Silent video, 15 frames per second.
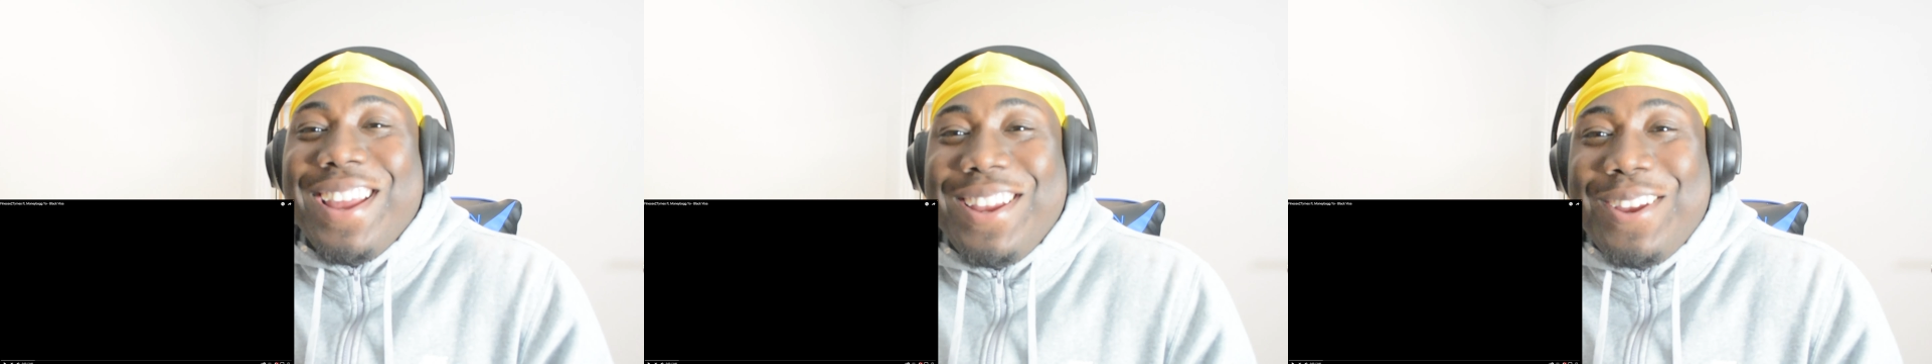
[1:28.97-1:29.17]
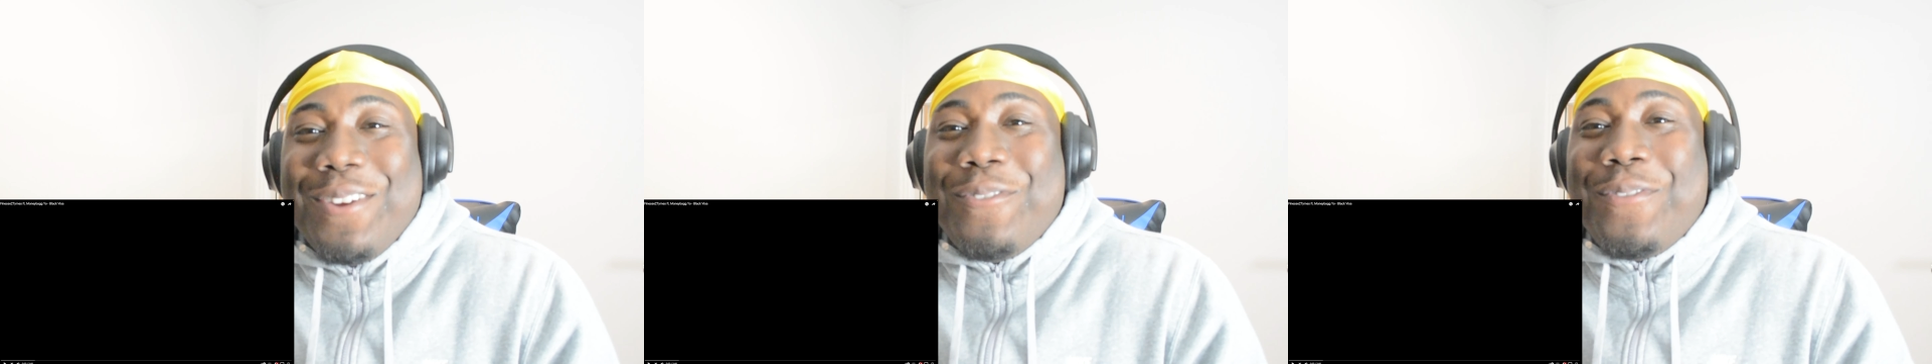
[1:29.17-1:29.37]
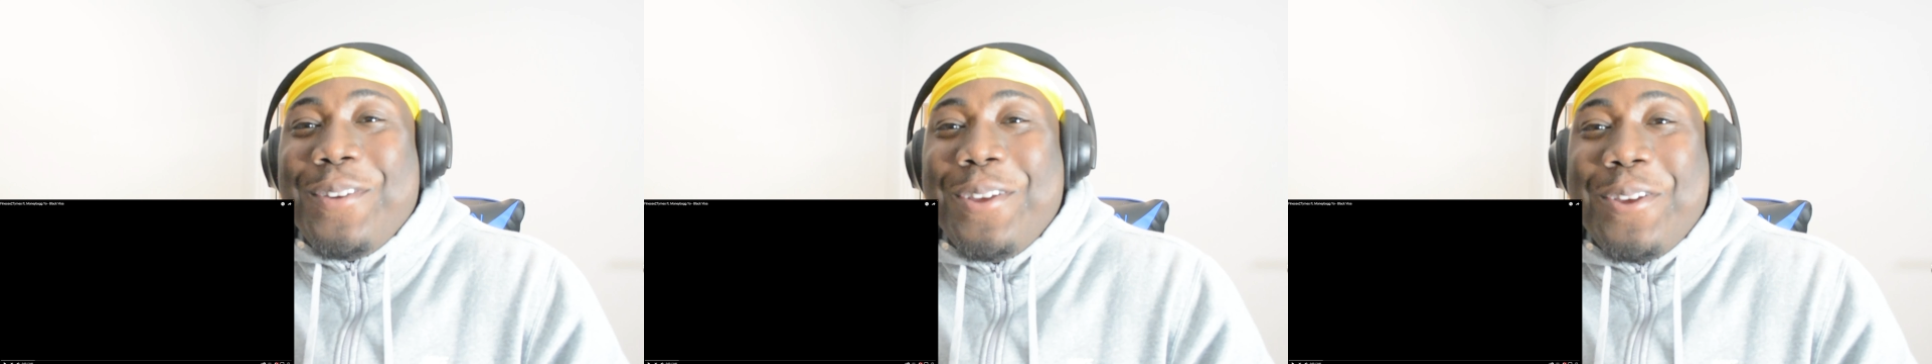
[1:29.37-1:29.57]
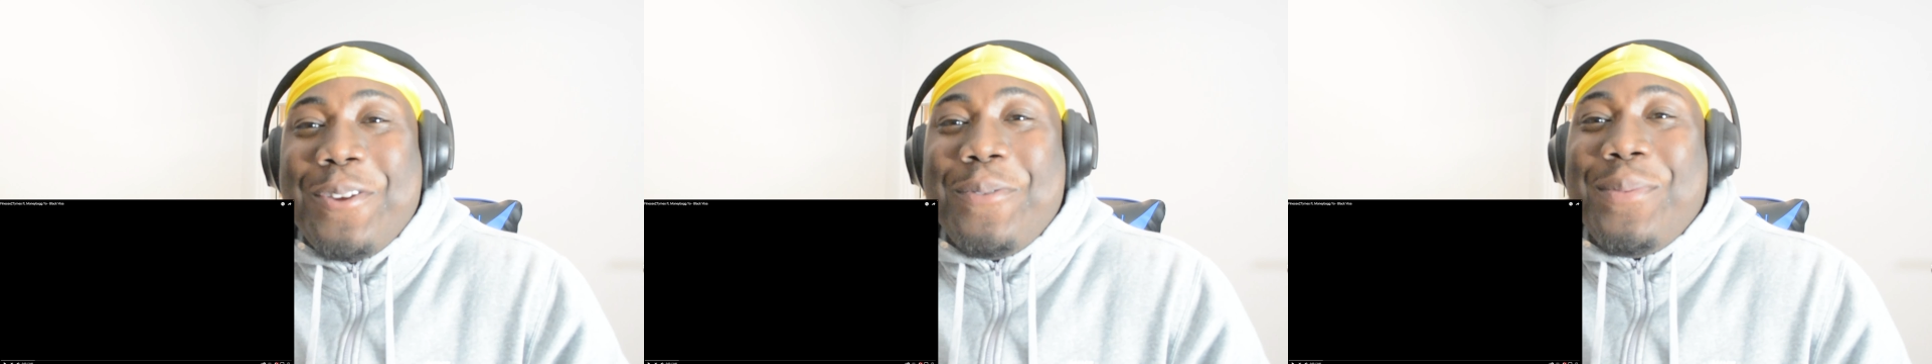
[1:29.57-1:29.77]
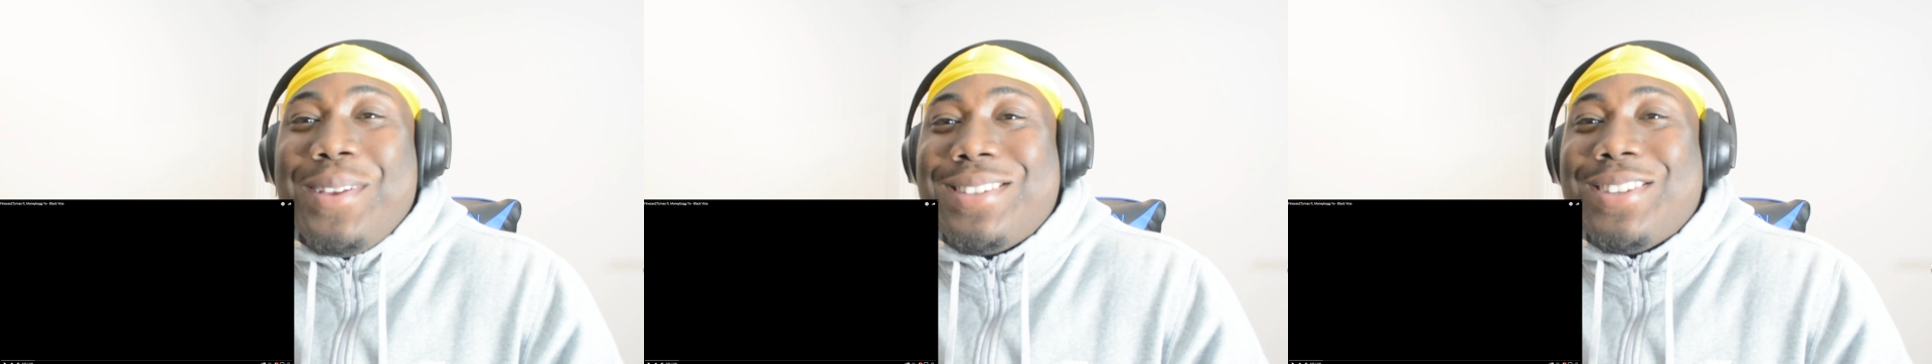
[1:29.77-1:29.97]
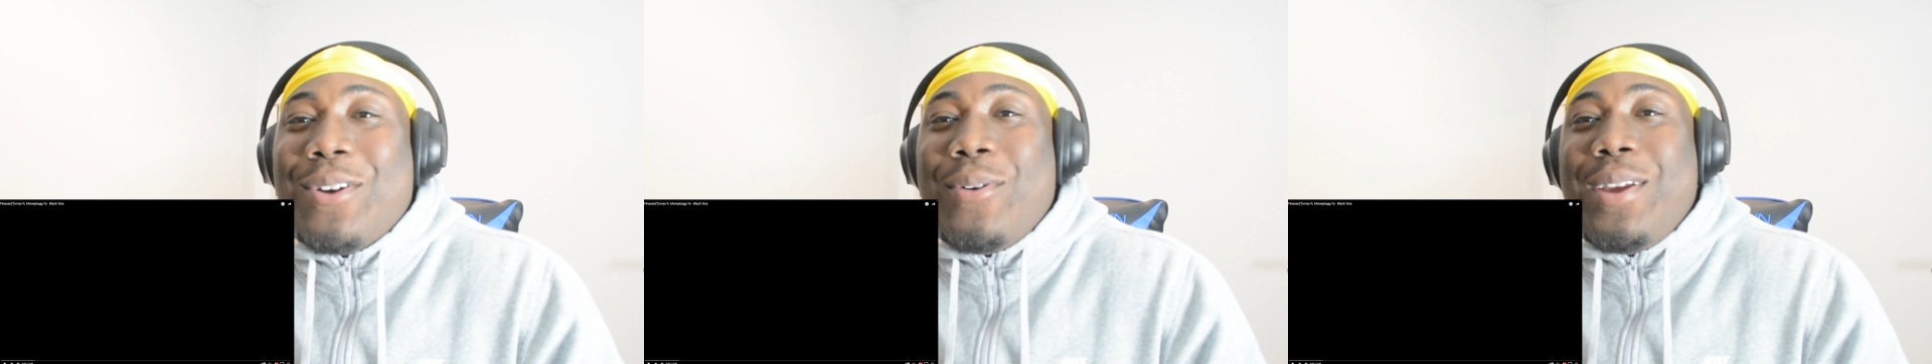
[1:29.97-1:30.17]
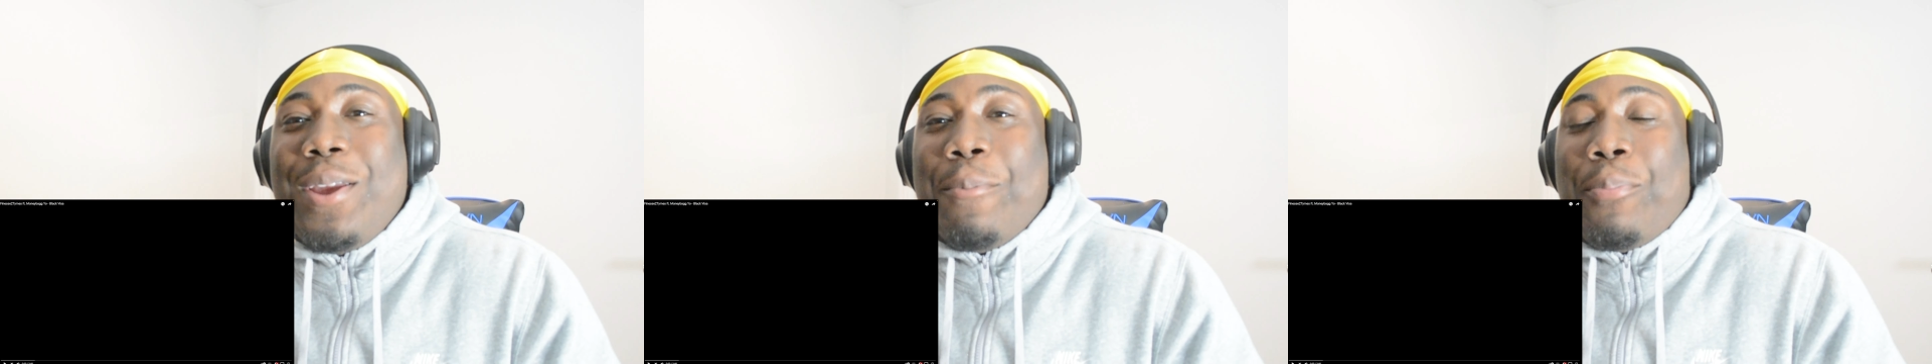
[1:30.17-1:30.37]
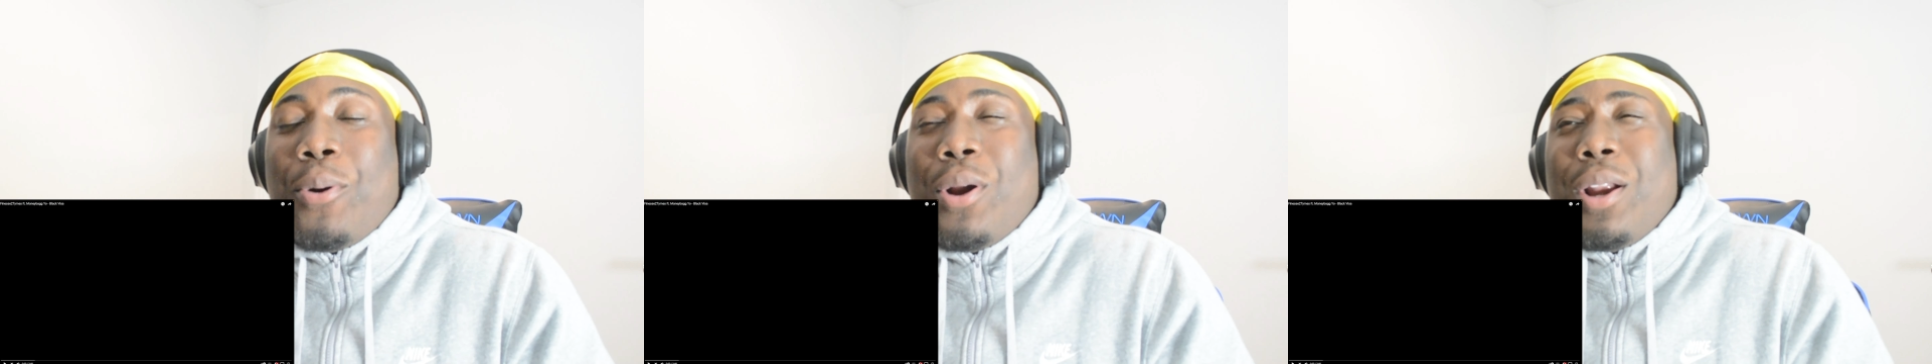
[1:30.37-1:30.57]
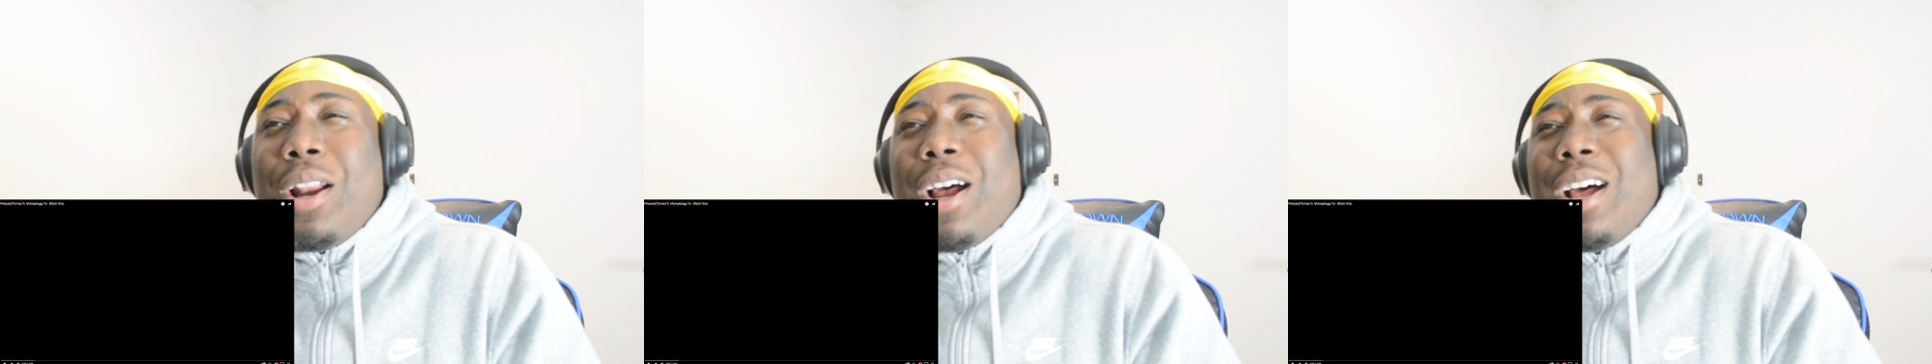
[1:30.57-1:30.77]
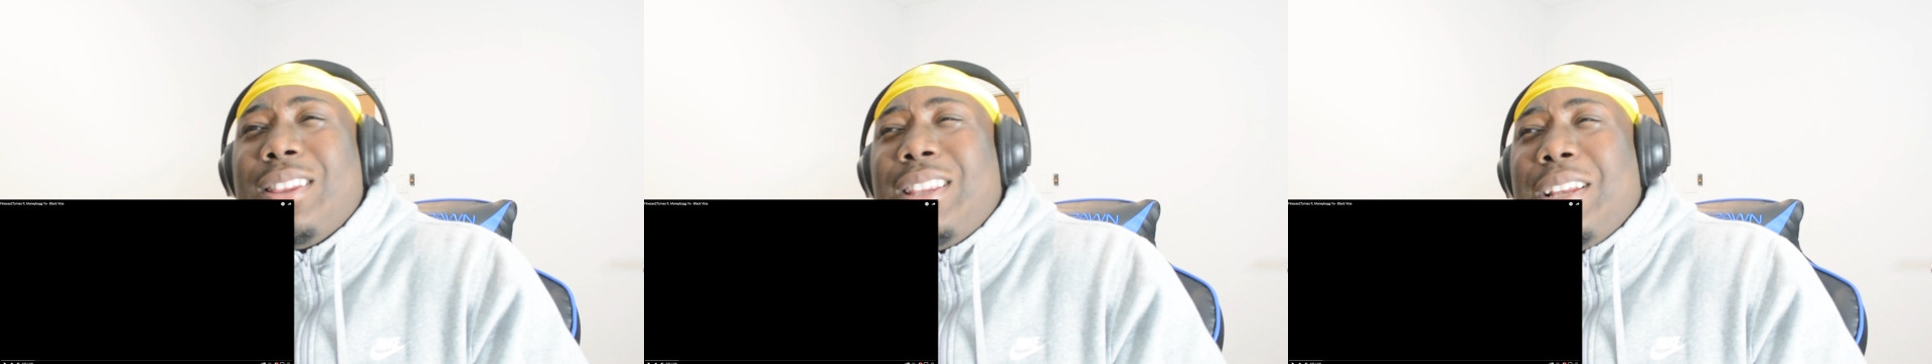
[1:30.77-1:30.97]
You feel me? So he a part of
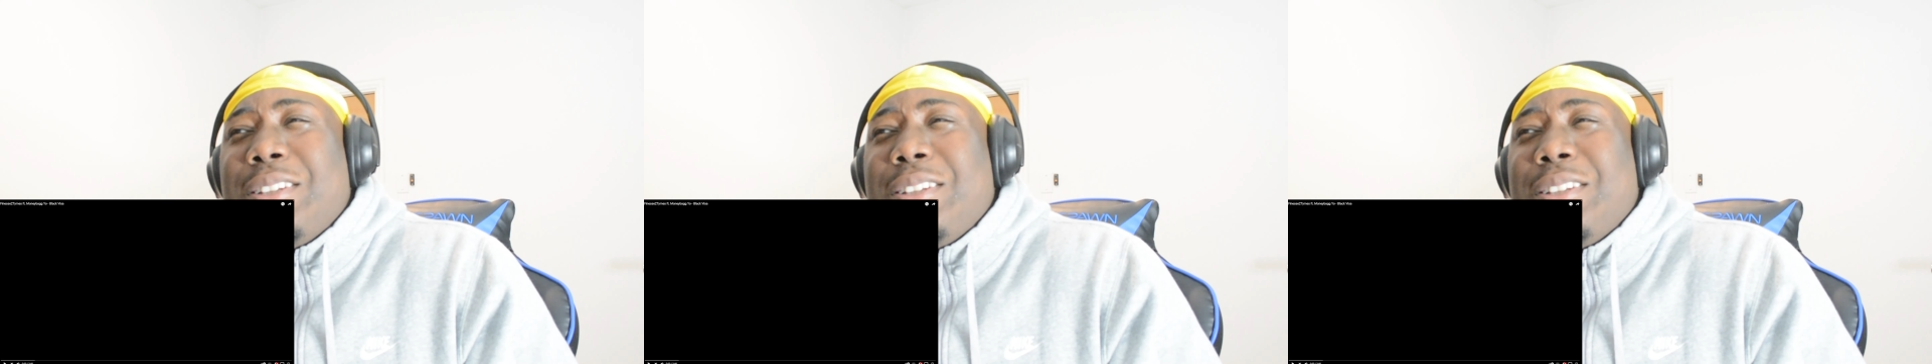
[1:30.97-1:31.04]
I think